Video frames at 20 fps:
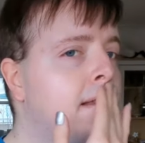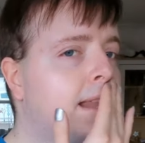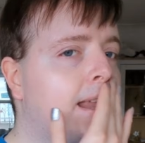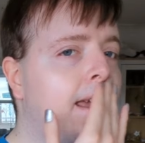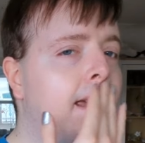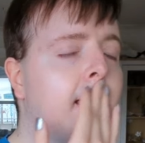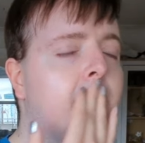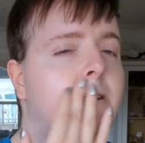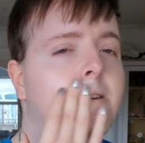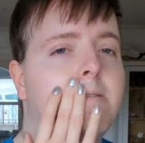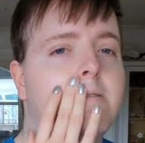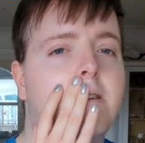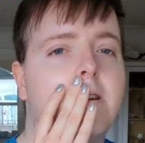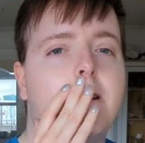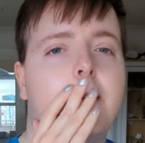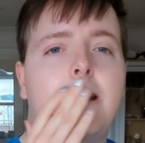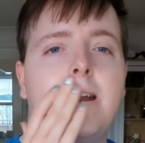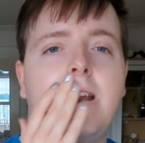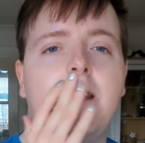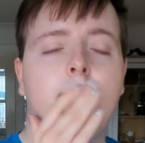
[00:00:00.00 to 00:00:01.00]
like you're not
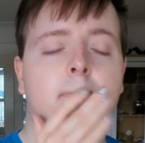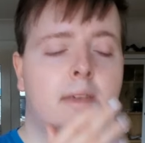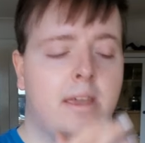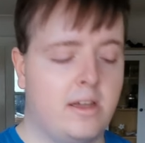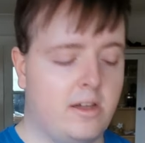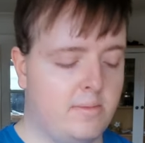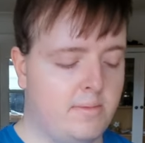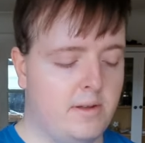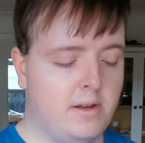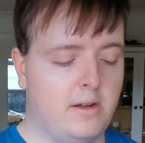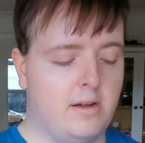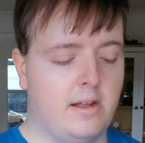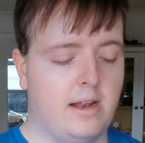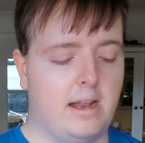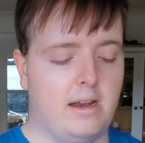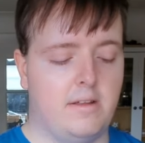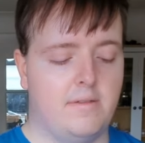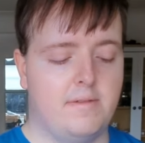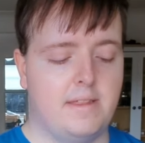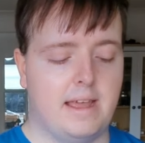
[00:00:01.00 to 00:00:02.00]
wearing any makeup at all. I
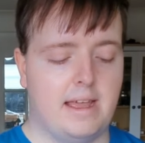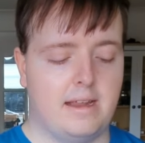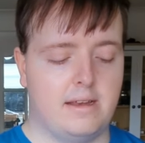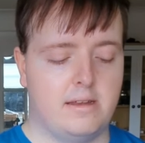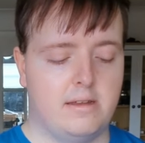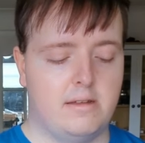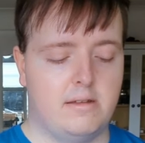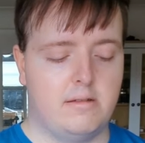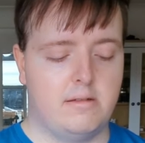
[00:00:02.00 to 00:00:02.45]
love that.